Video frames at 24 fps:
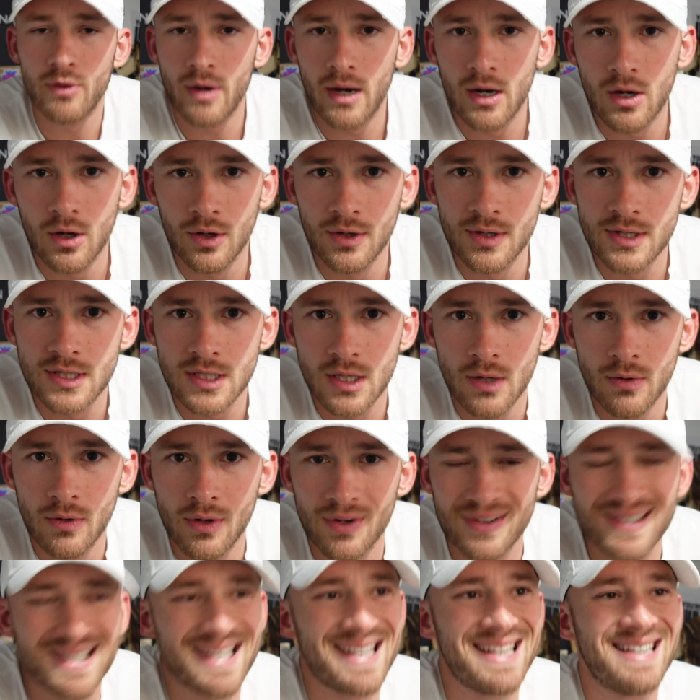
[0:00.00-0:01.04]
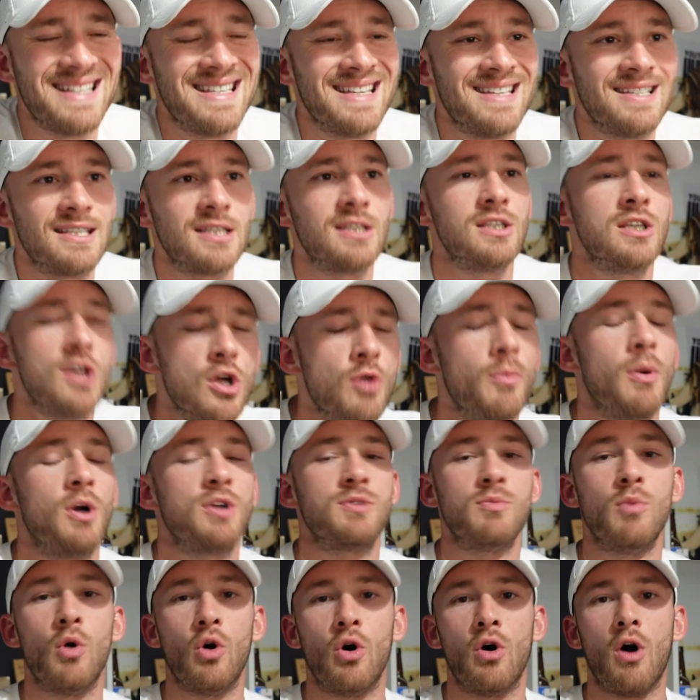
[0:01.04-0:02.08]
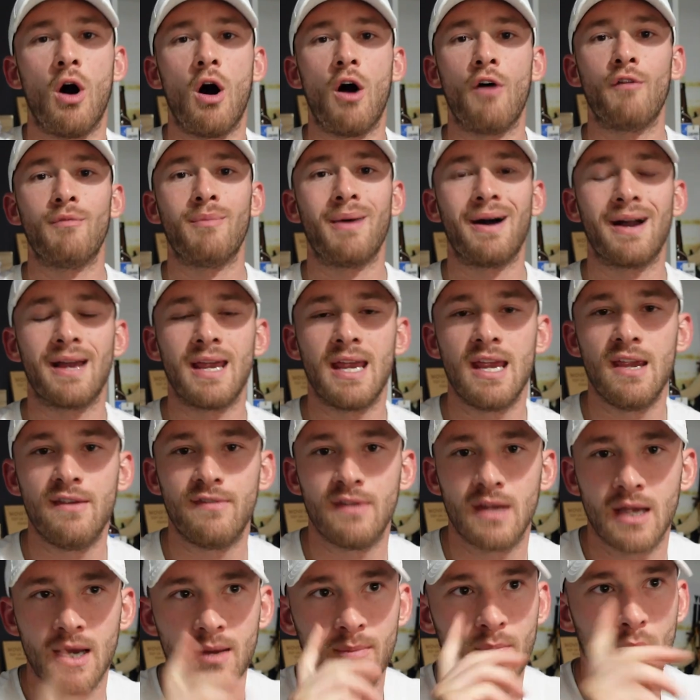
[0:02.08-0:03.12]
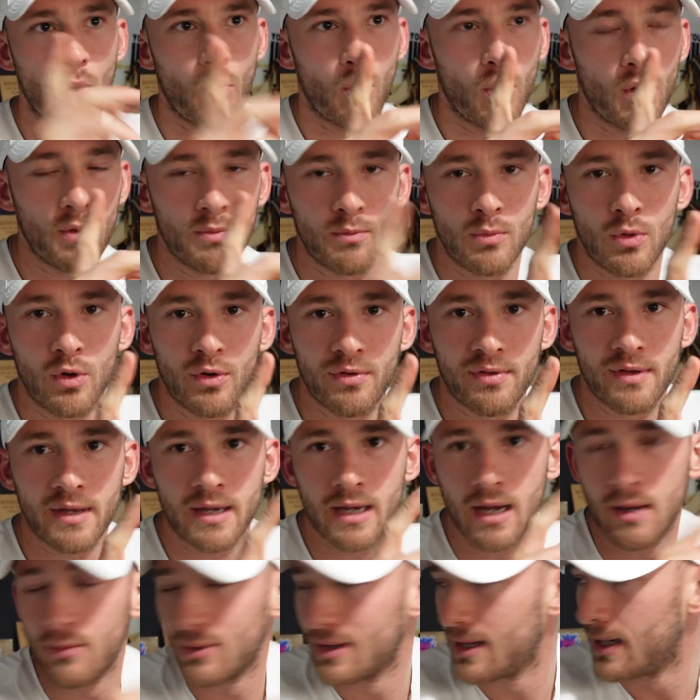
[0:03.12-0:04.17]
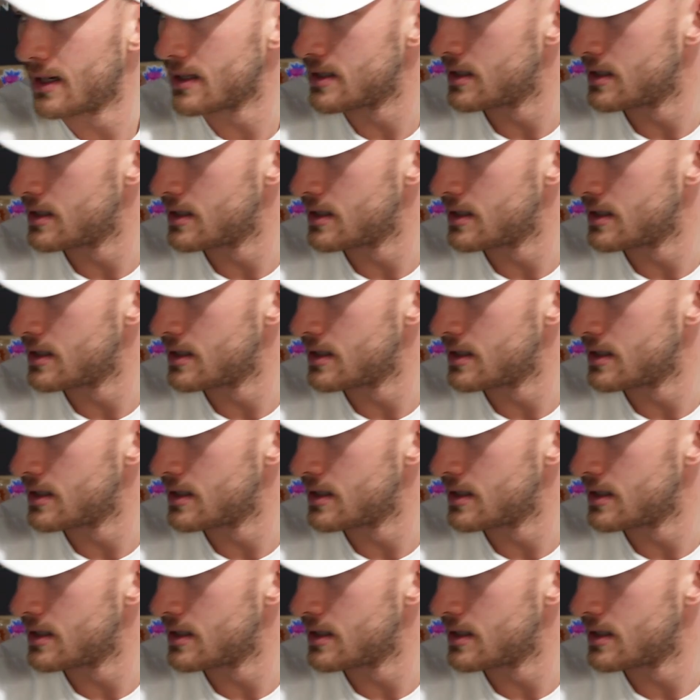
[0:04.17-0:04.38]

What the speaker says: crack on so not to eat into too much more of my evening, but one more thing I would like